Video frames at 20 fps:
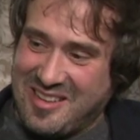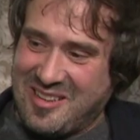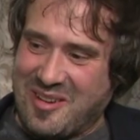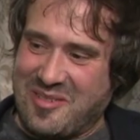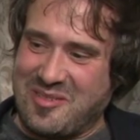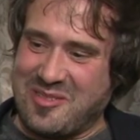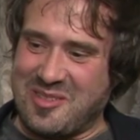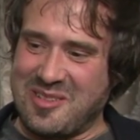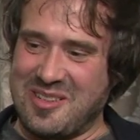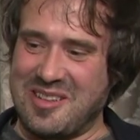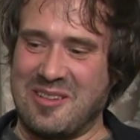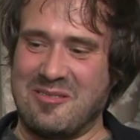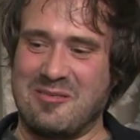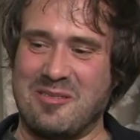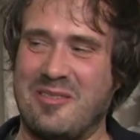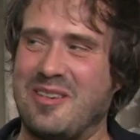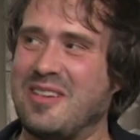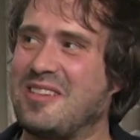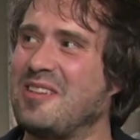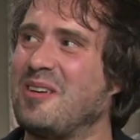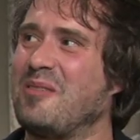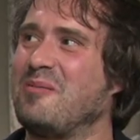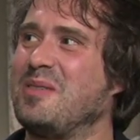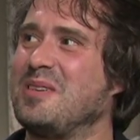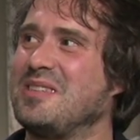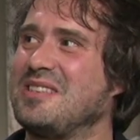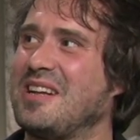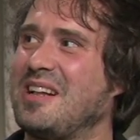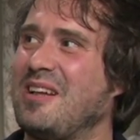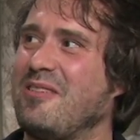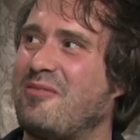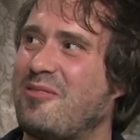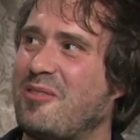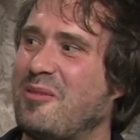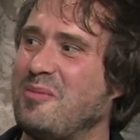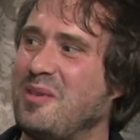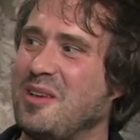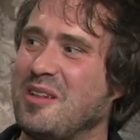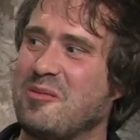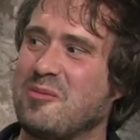you have to deal with it. No, basically for
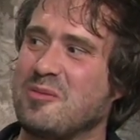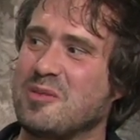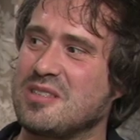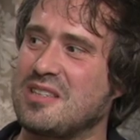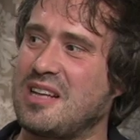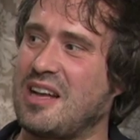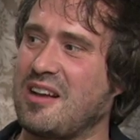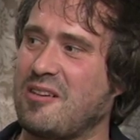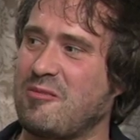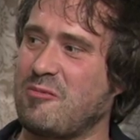me it was like